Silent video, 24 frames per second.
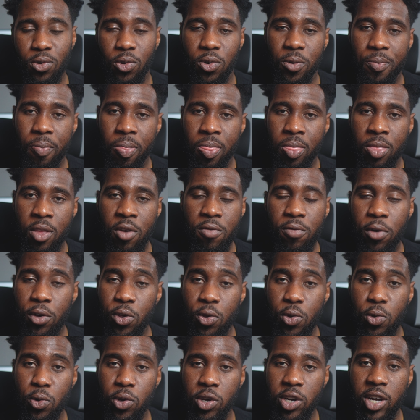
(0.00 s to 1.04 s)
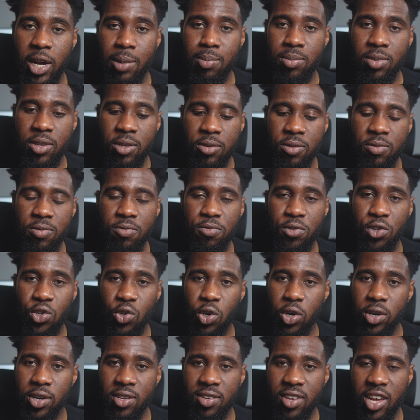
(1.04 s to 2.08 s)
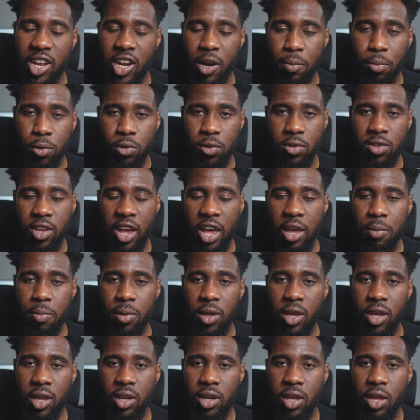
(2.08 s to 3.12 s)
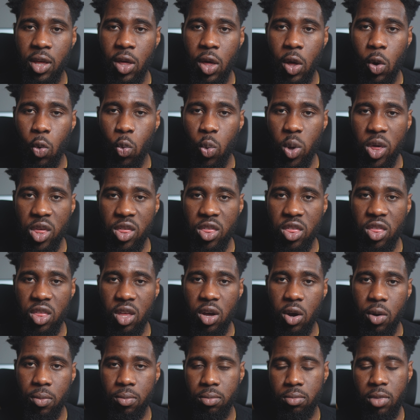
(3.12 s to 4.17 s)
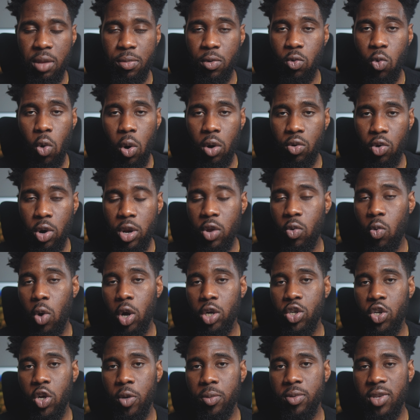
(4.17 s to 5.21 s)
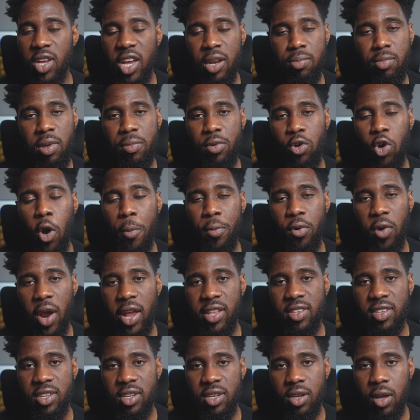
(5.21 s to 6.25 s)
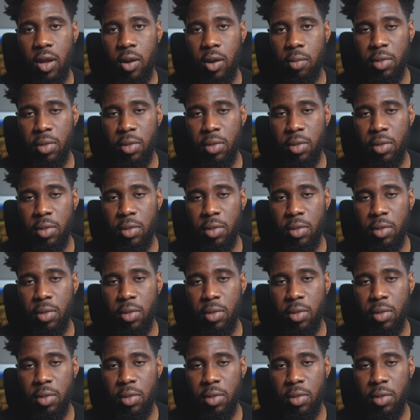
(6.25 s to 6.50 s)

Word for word: So for you, it can be visual design and prototyping with maybe running workshops and maybe copywriting.